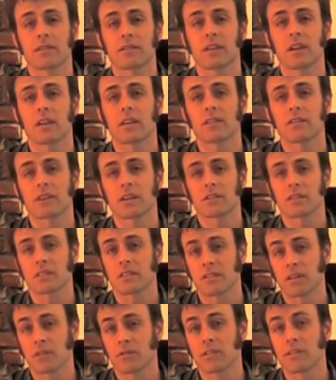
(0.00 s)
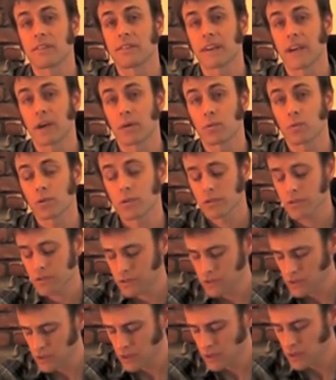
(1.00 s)
side is actually tilted
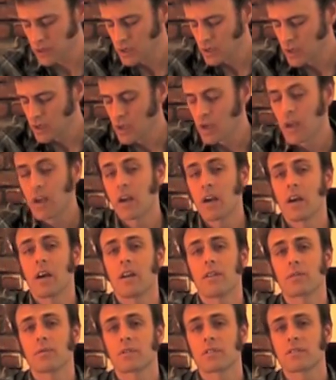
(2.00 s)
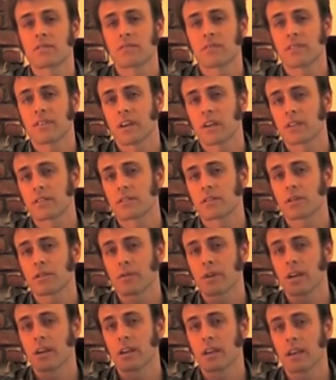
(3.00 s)
downwards. And the reason for that is you're
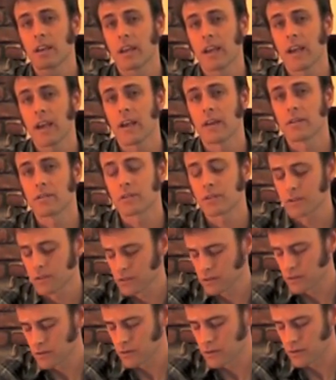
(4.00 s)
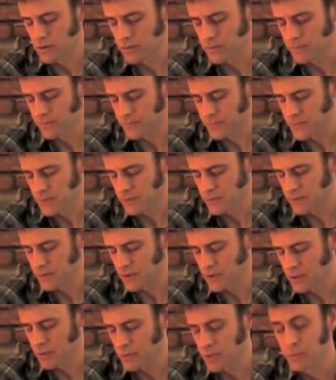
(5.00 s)
creating an edge. You're
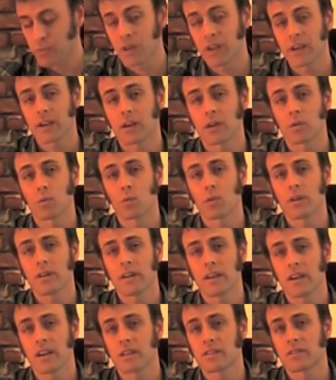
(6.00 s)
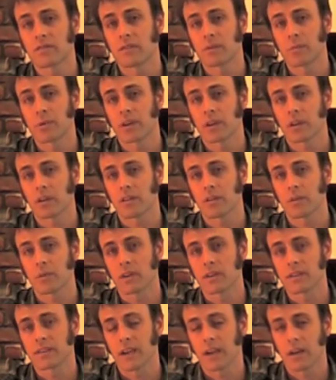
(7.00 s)
going to be playing on one edge of the pick on the
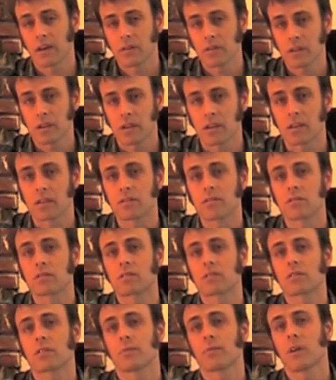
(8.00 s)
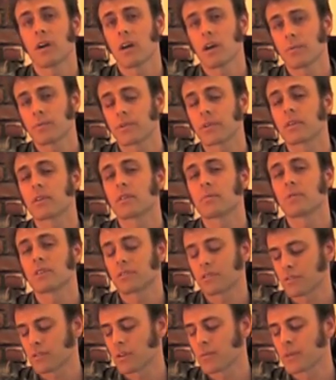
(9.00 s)
way down, and as you strum up, you're going to be
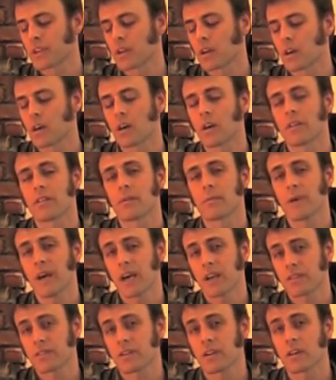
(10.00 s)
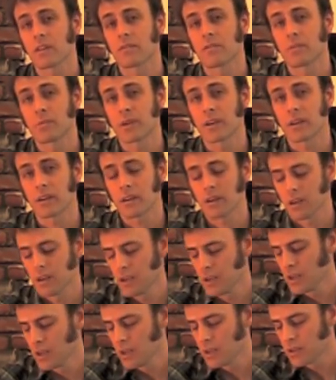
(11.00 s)
strumming on the back side of the pick.
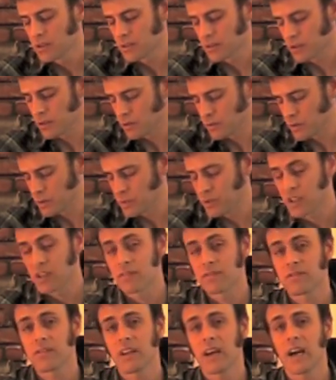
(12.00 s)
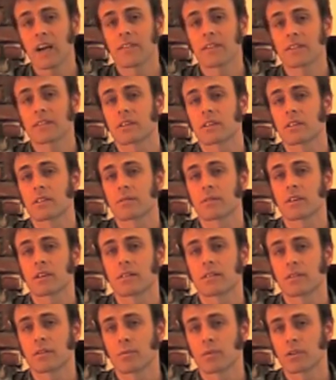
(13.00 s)
So you don't want to play flat. That's going to
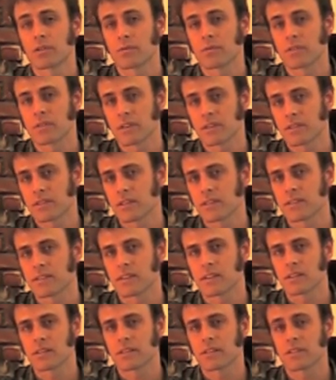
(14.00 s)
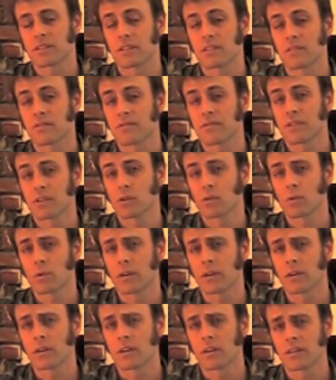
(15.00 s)
create too much resistance, and it's just going to feel
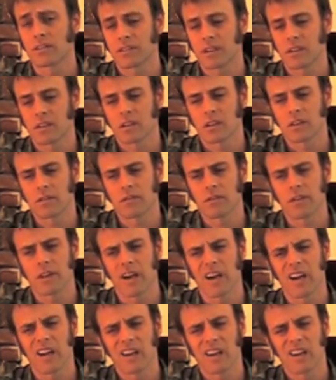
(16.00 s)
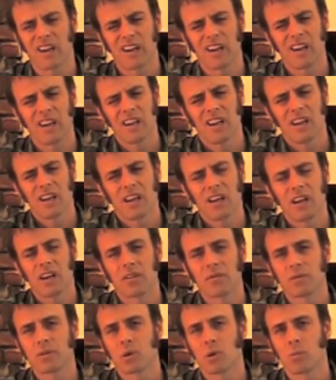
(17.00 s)
weird, and it's going to give you that
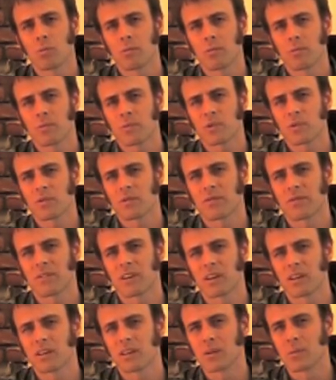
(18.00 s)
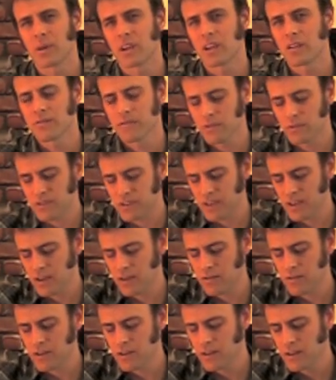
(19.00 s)
real sort of ugly, painful
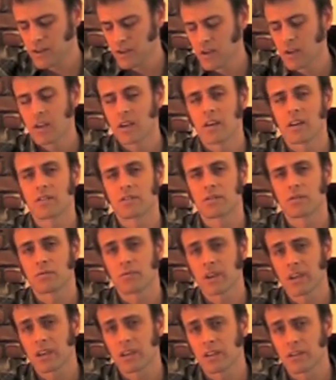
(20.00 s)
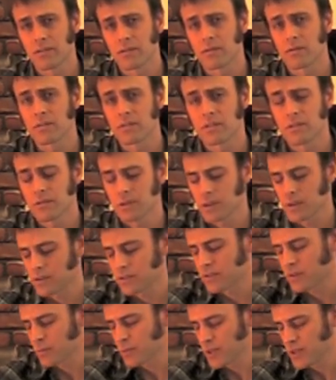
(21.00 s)
sound as you're raking through the
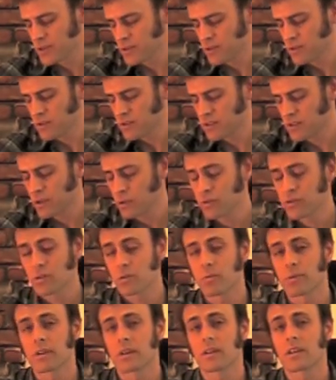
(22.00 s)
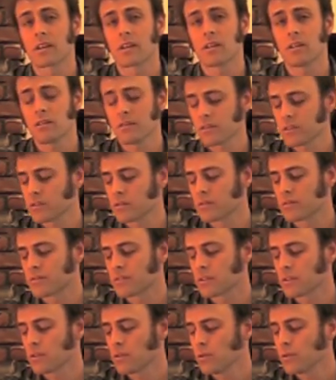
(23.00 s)
strings. So make sure to tilt your pick, and also if
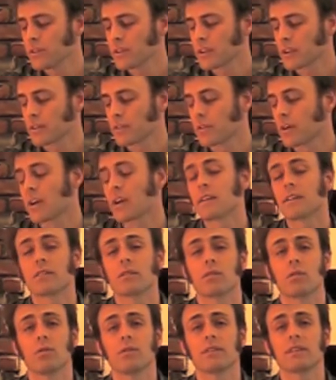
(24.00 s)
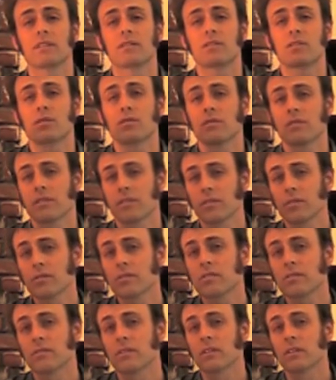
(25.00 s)
you're holding it right, and you're holding
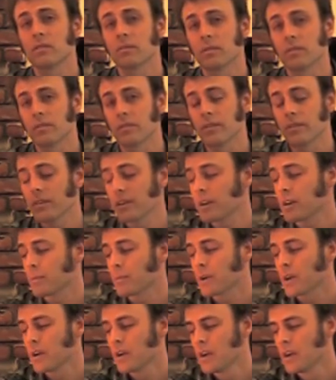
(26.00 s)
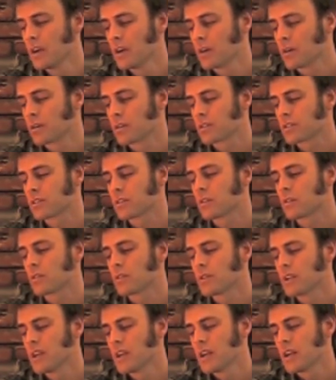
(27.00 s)
2/3 of it with your thumb or
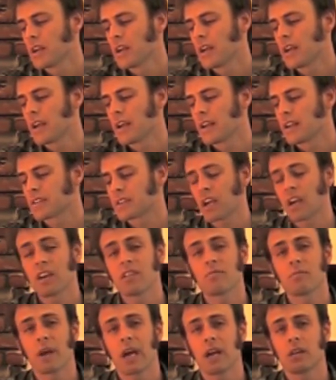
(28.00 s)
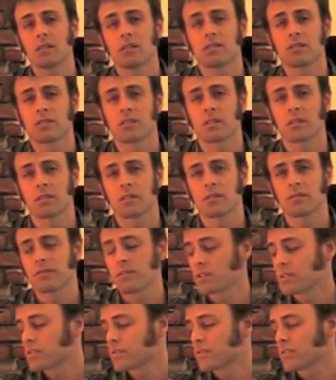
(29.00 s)
so, and it's kind of balanced on the first